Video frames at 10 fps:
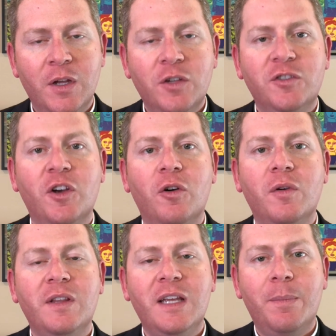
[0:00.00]
So
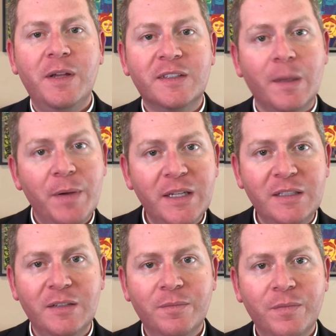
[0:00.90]
the
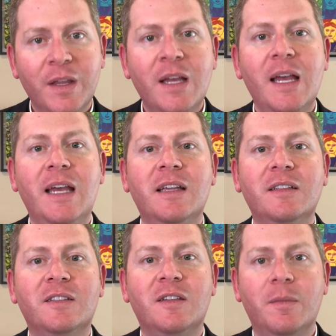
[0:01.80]
episcopate
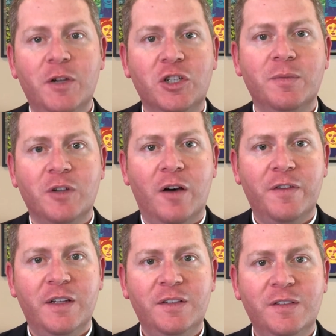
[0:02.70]
is the bishop's
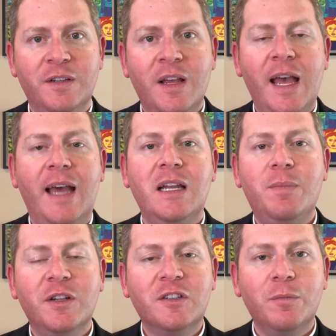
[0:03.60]
office, and
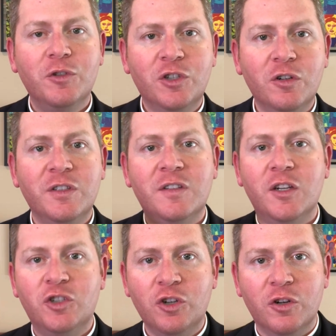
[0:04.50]
Episcopal Church is a
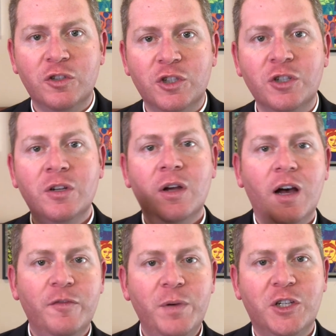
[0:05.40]
church
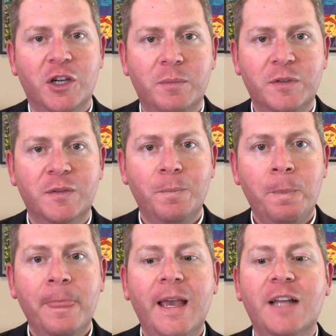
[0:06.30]
of bishops.
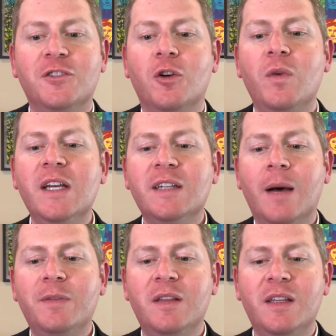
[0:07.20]
And so we
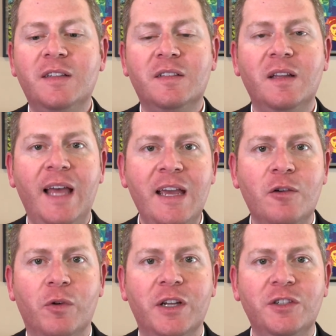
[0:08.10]
adopted this
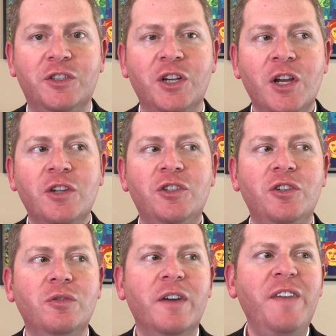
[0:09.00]
language
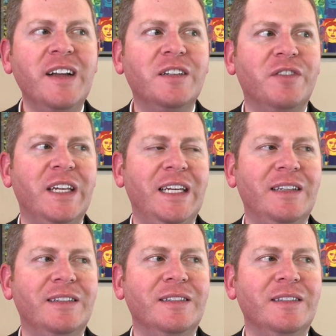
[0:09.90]
to effectively